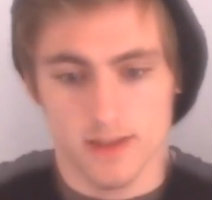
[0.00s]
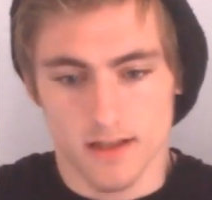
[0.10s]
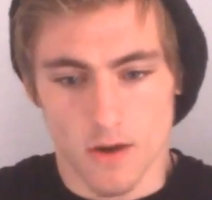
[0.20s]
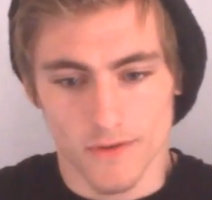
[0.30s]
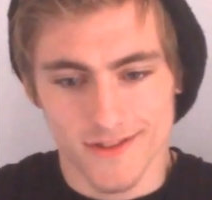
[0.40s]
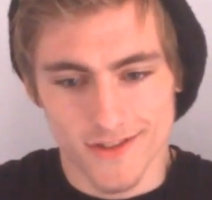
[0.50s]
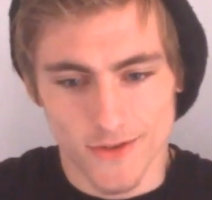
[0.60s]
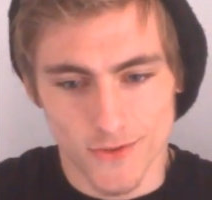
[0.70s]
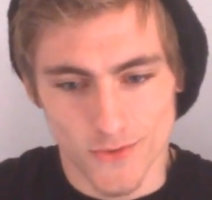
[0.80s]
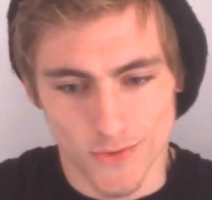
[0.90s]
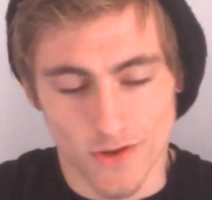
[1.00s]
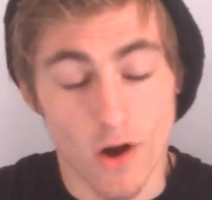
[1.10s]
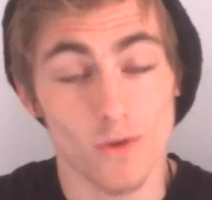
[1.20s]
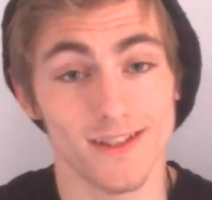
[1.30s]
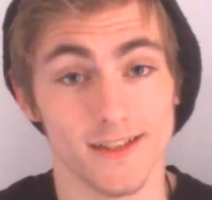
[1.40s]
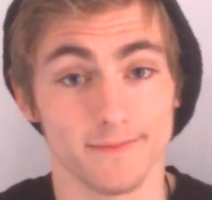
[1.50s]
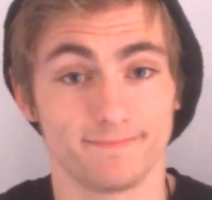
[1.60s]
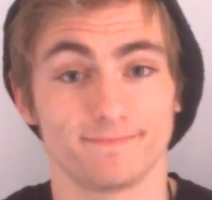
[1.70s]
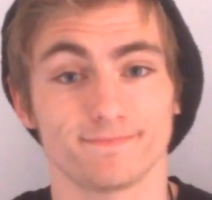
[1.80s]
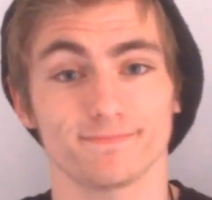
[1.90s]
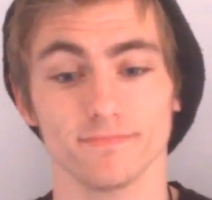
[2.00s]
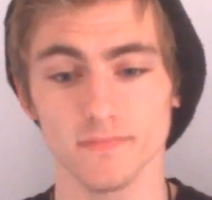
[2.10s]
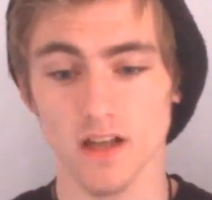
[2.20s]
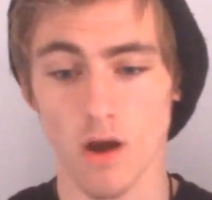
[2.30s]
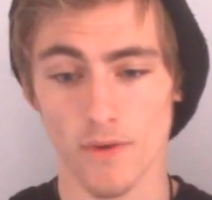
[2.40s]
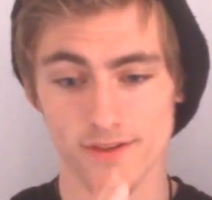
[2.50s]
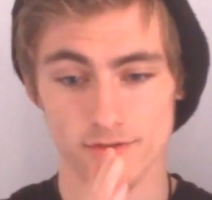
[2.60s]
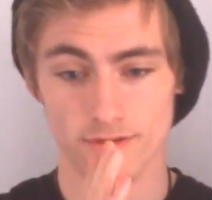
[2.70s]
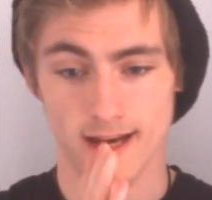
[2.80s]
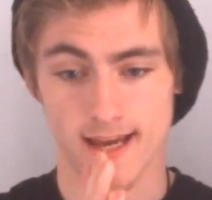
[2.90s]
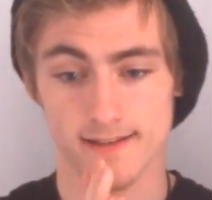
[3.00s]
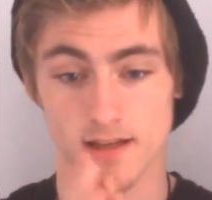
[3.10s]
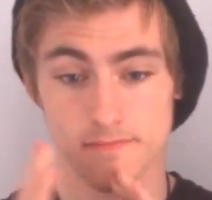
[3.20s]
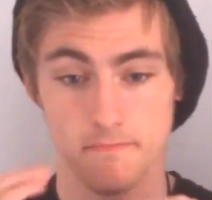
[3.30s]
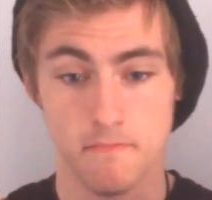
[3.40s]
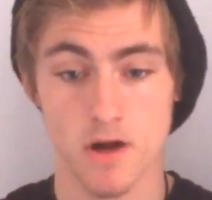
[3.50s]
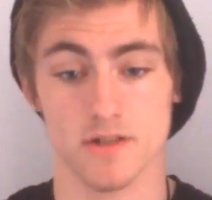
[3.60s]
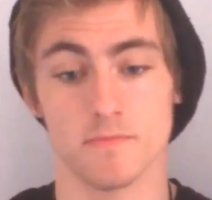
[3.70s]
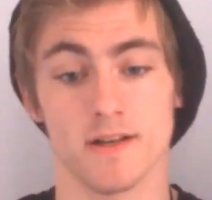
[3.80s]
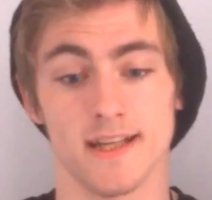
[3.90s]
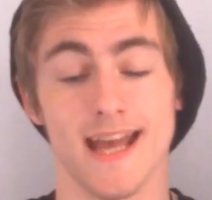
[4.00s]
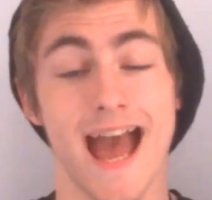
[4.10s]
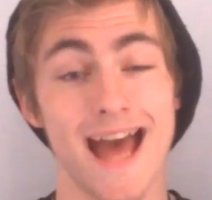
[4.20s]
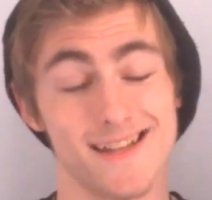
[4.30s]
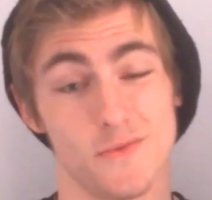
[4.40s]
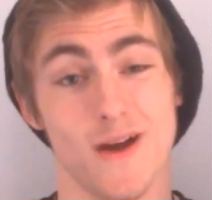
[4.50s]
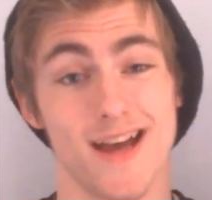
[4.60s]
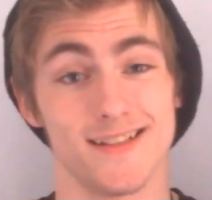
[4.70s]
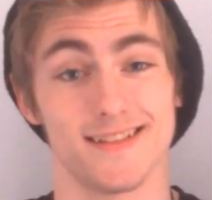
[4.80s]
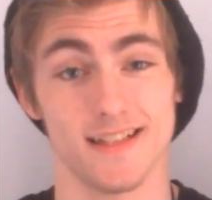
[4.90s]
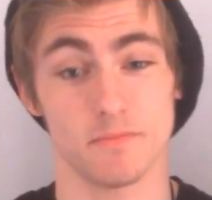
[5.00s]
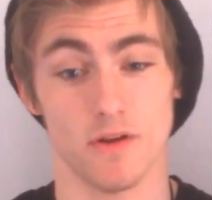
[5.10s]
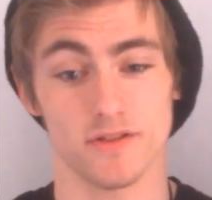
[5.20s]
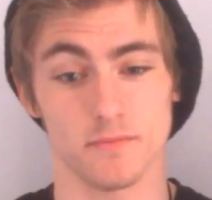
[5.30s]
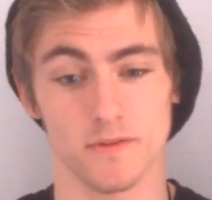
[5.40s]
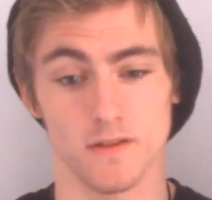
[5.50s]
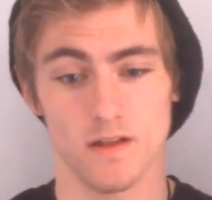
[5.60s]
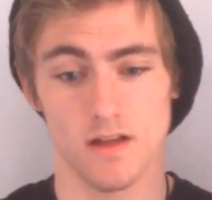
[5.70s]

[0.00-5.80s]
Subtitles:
I want to do the whole deal. I want to raise as much money and awareness as possible.